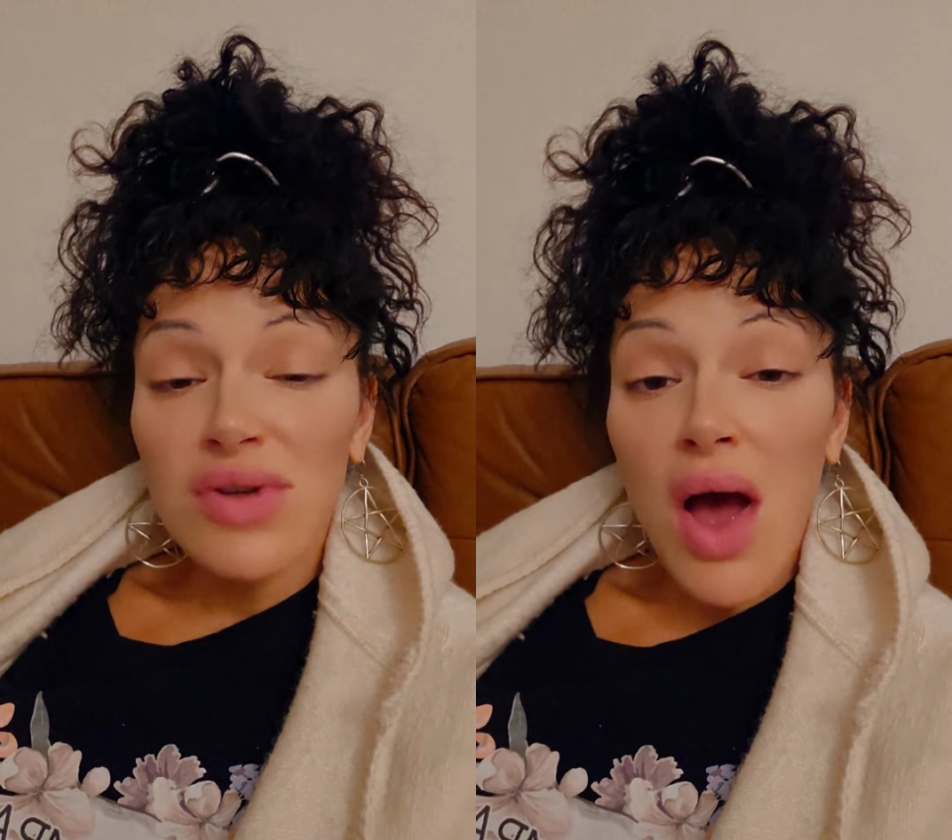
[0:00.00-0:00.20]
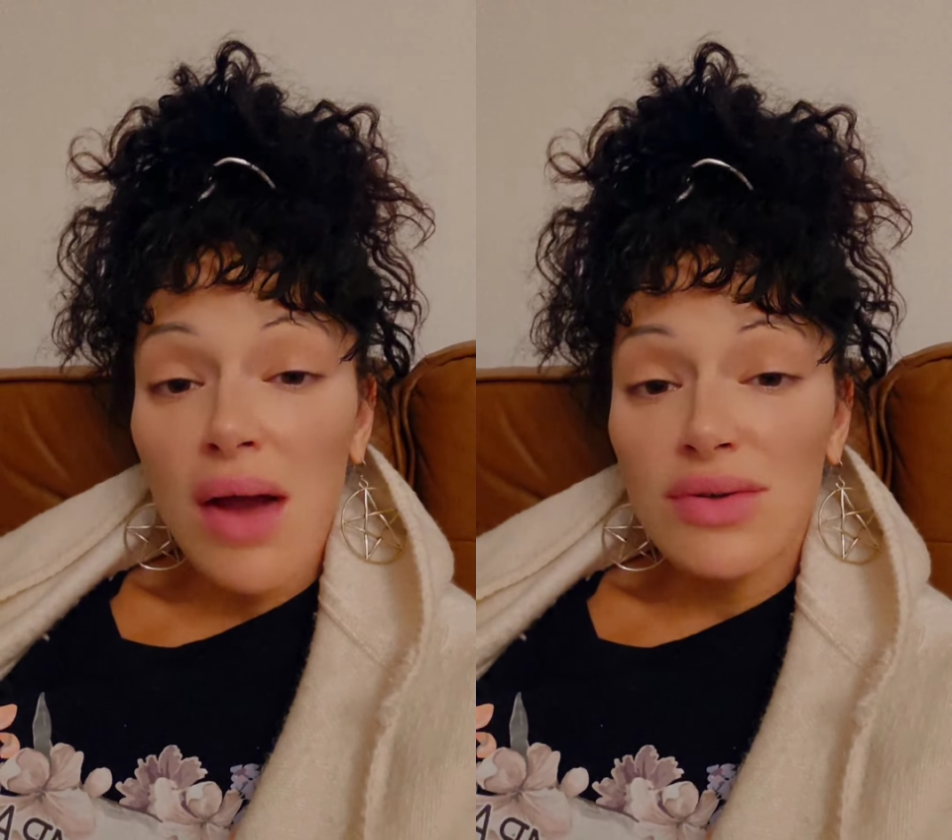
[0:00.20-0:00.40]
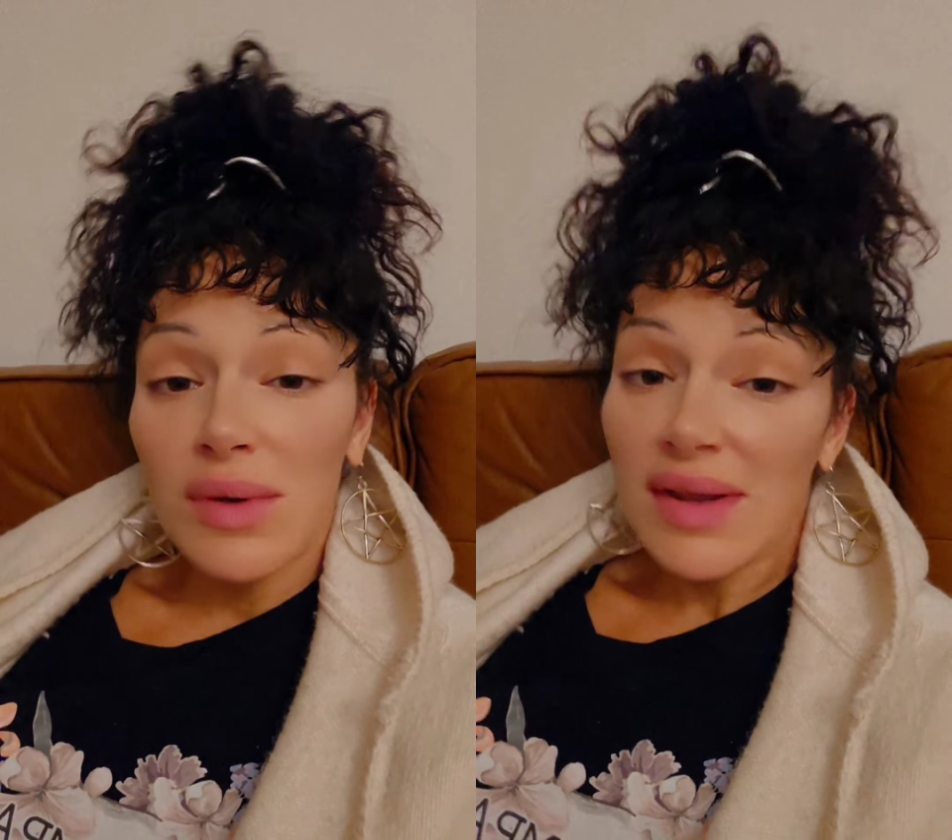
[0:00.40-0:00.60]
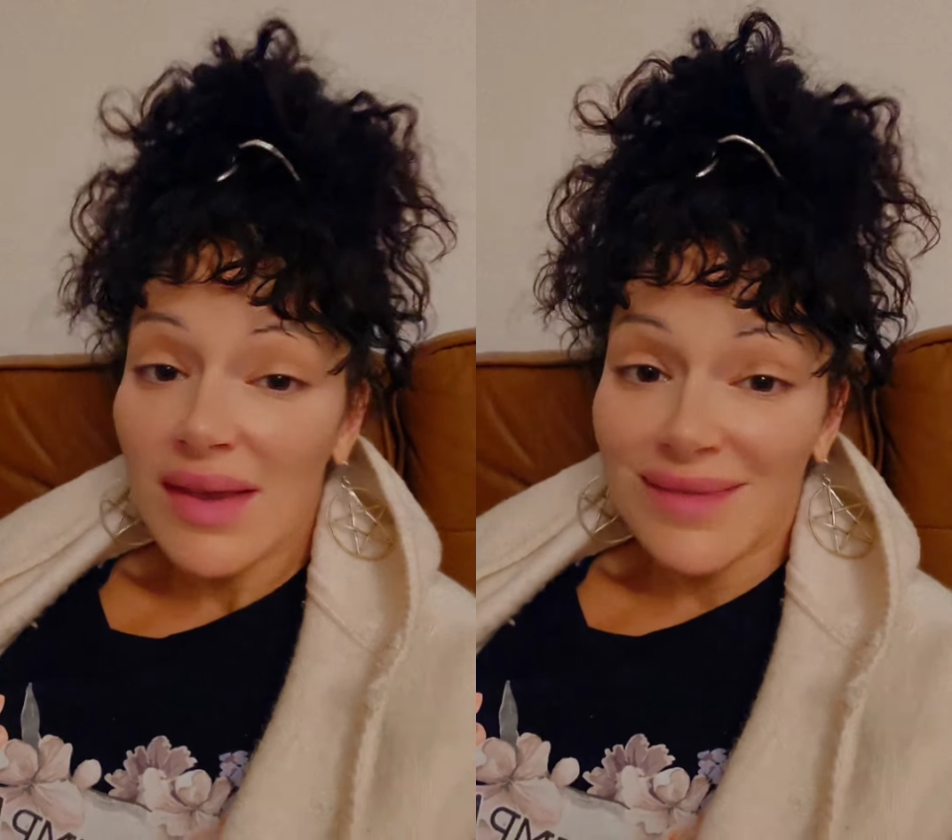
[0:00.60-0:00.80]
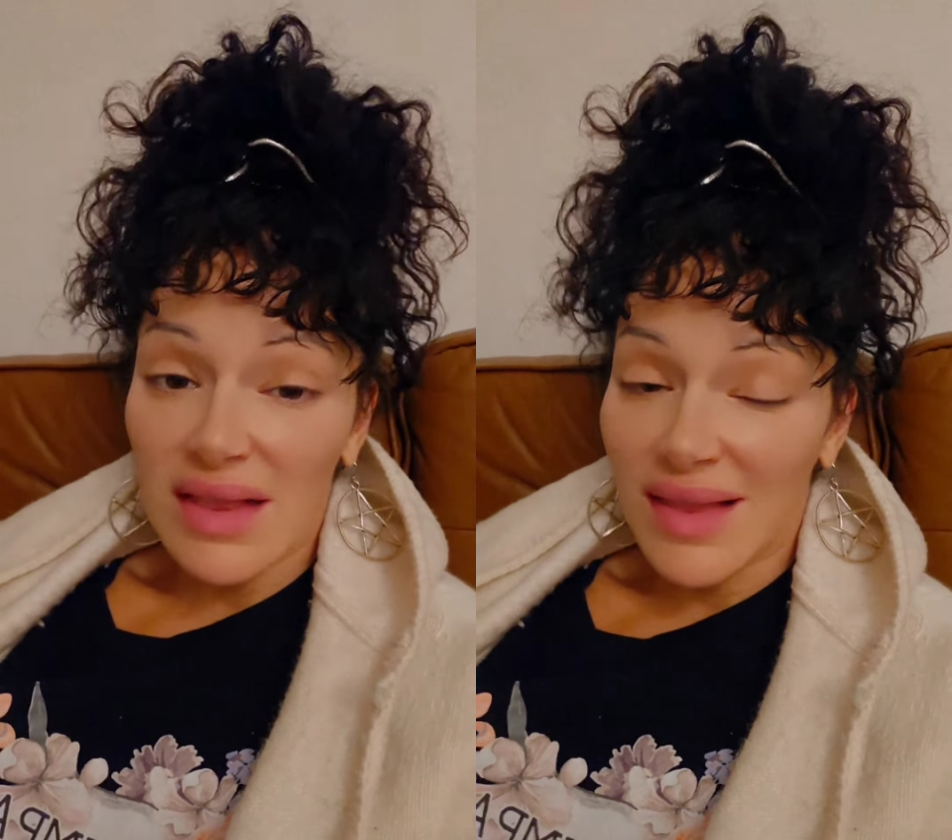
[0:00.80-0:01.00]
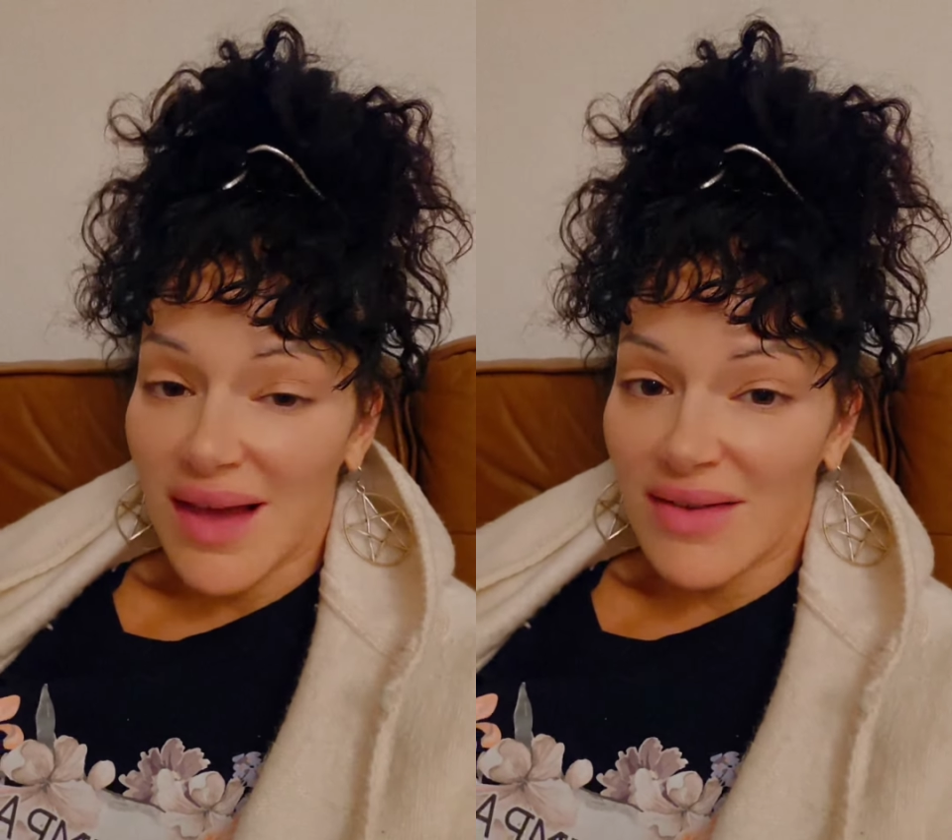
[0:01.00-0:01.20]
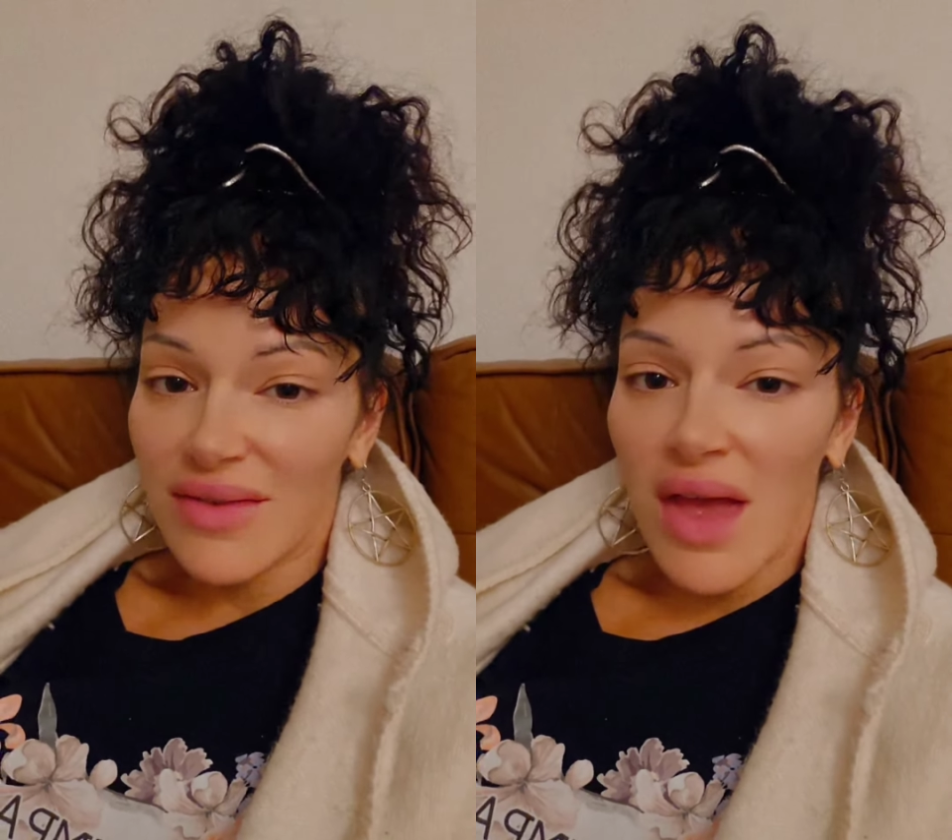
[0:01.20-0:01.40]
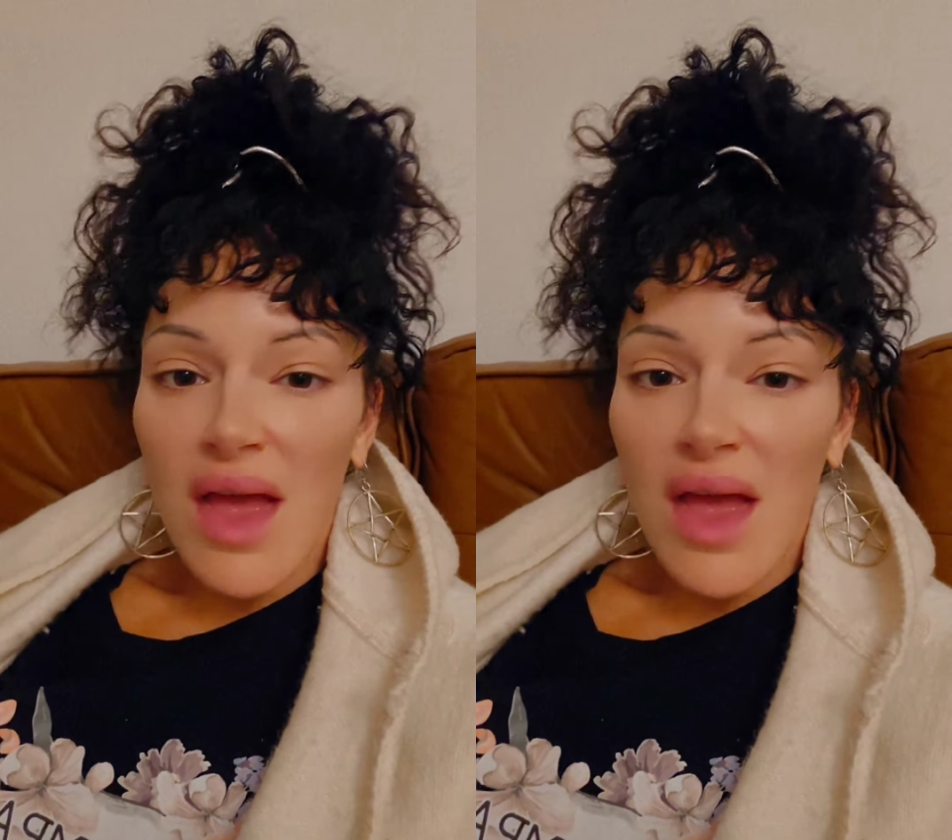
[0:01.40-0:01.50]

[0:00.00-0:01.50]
talk to it, give it love,